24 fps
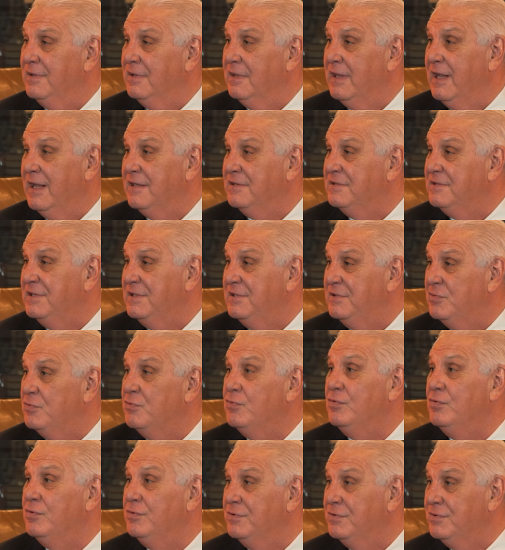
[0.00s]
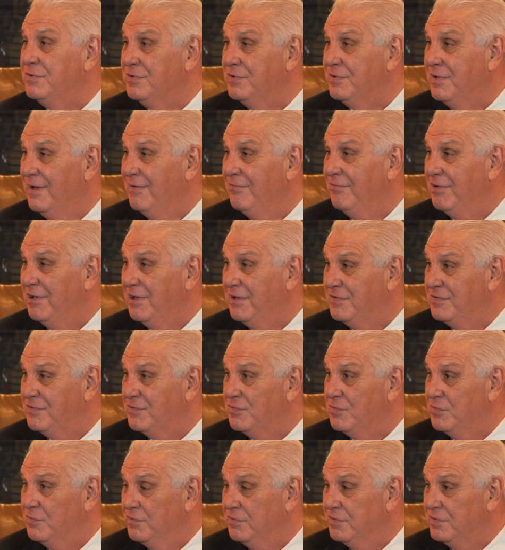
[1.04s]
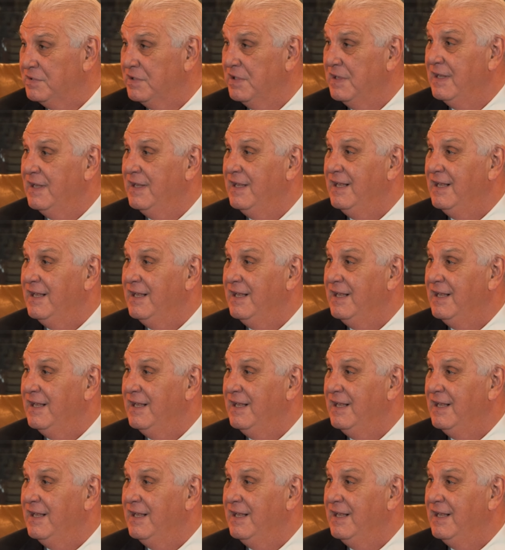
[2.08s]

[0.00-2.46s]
legacy schools or Ivy League schools